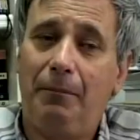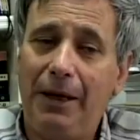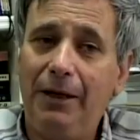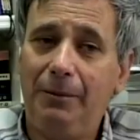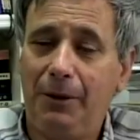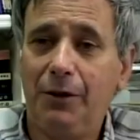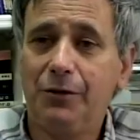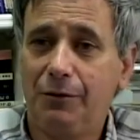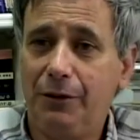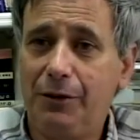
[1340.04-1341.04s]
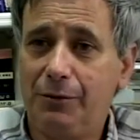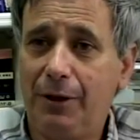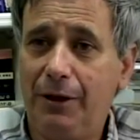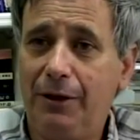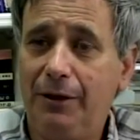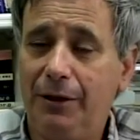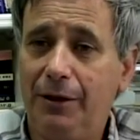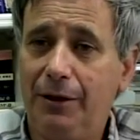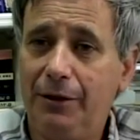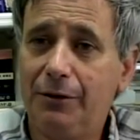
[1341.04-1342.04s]
mainly because of the Israeli
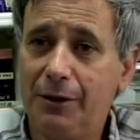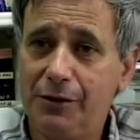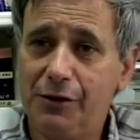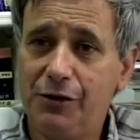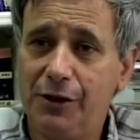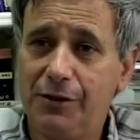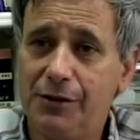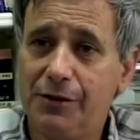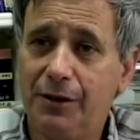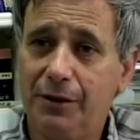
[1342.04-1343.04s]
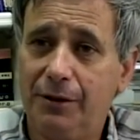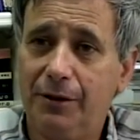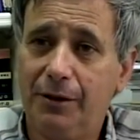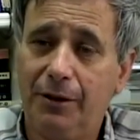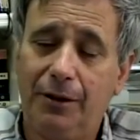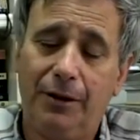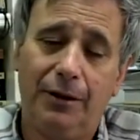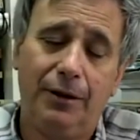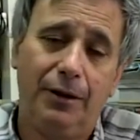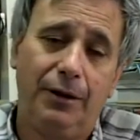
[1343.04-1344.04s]
intransigence and
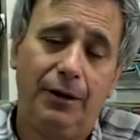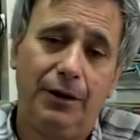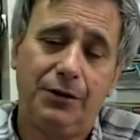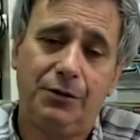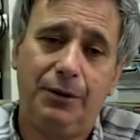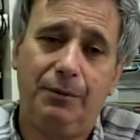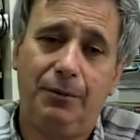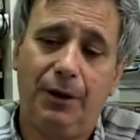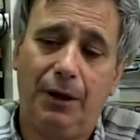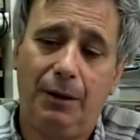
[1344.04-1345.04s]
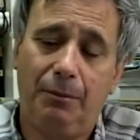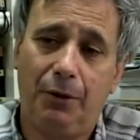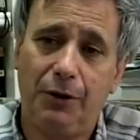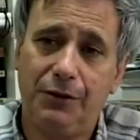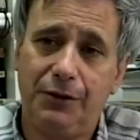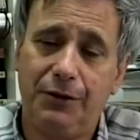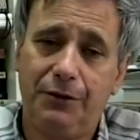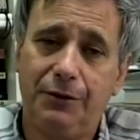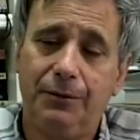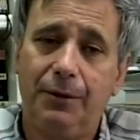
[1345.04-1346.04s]
extreme
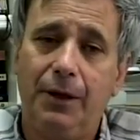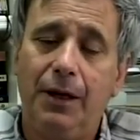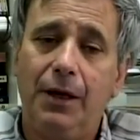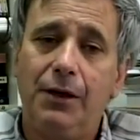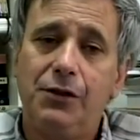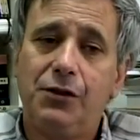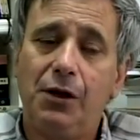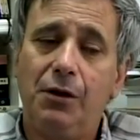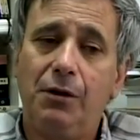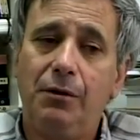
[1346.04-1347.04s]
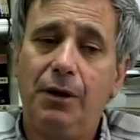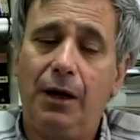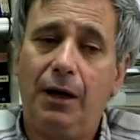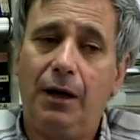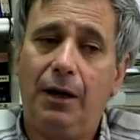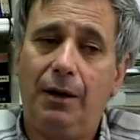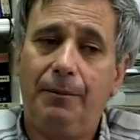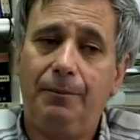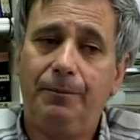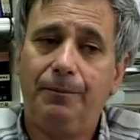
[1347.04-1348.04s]
policies. So
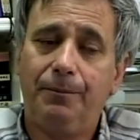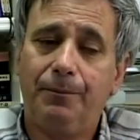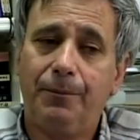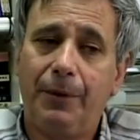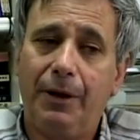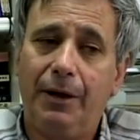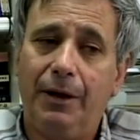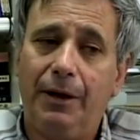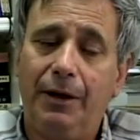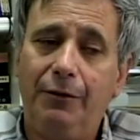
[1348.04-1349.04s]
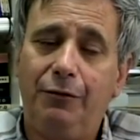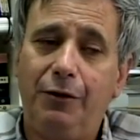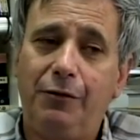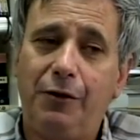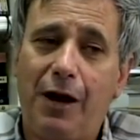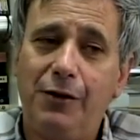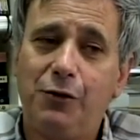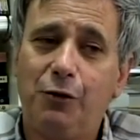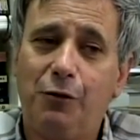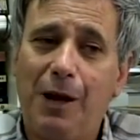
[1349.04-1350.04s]
if I
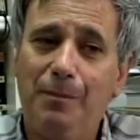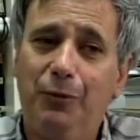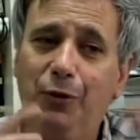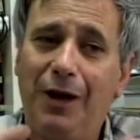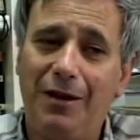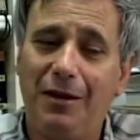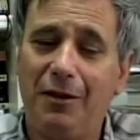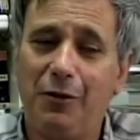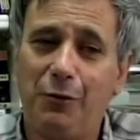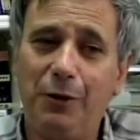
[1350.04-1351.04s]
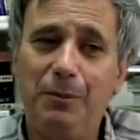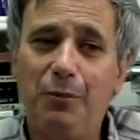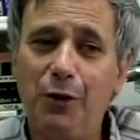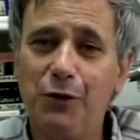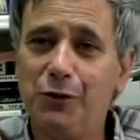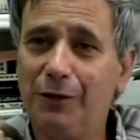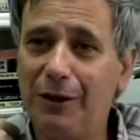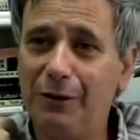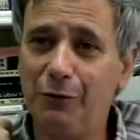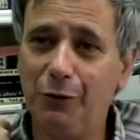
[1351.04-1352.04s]
sort of lump together the 3 points of
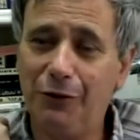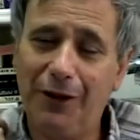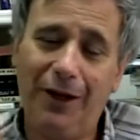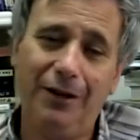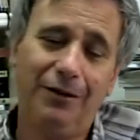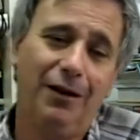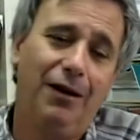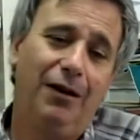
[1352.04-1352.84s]
1948,